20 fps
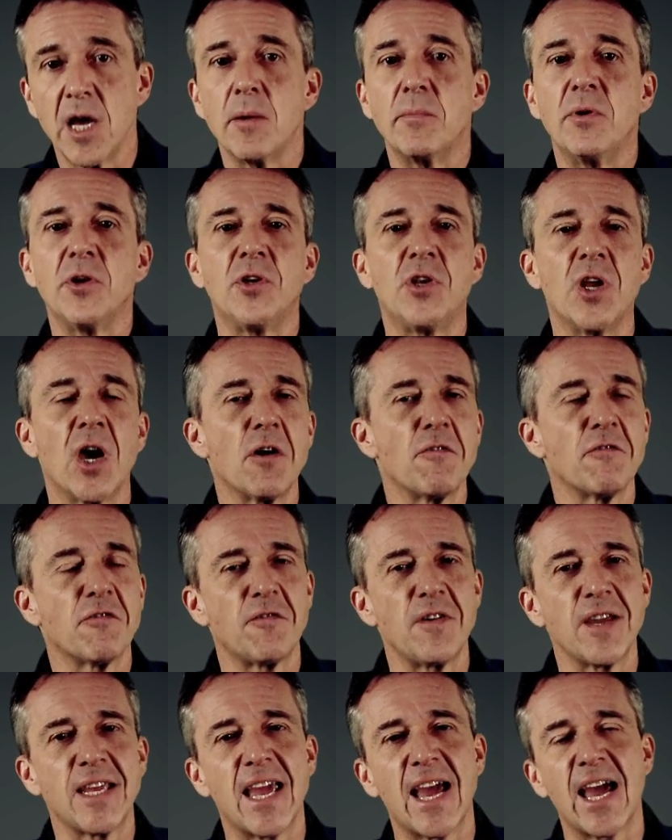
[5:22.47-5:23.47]
but don't
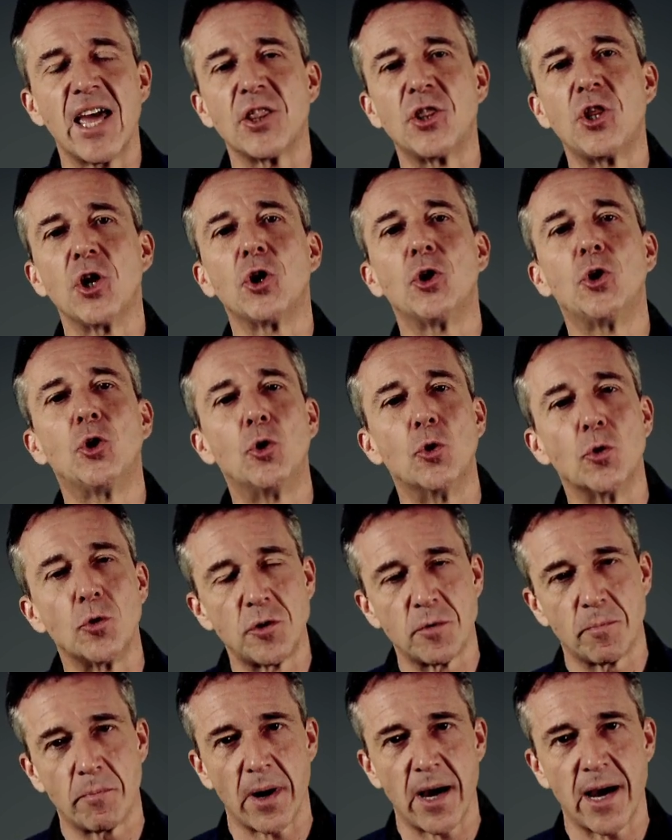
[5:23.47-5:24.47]
forget the
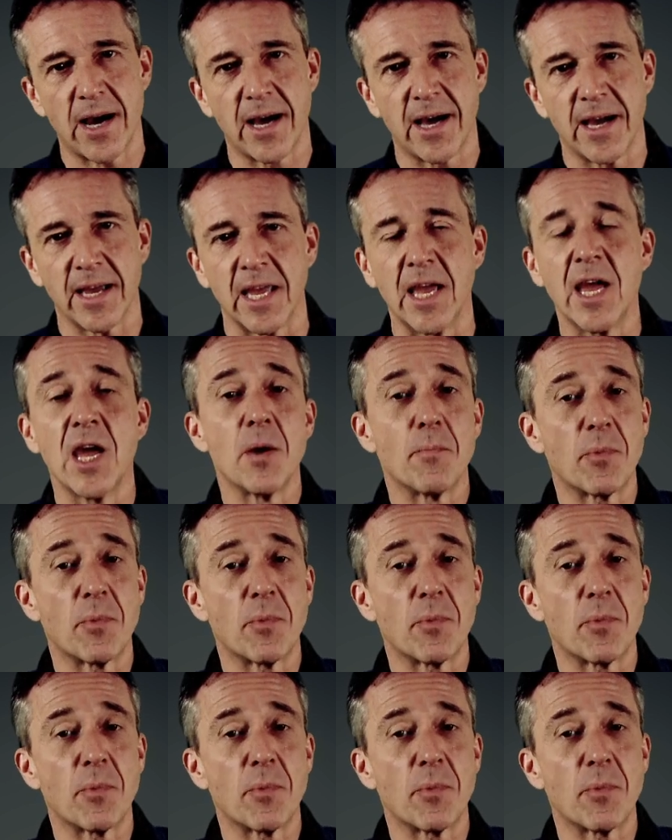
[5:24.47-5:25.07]
goodbye.